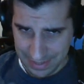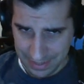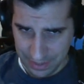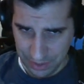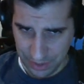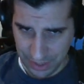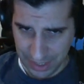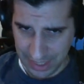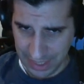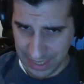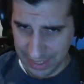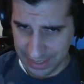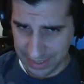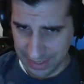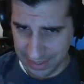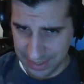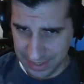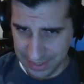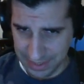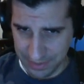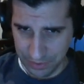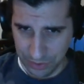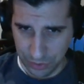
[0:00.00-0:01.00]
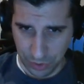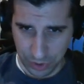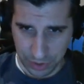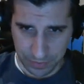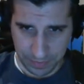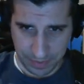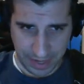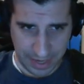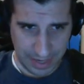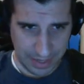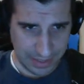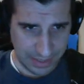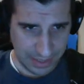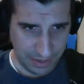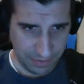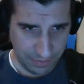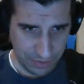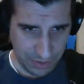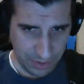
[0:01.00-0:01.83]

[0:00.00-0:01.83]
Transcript: to collect a list of source files.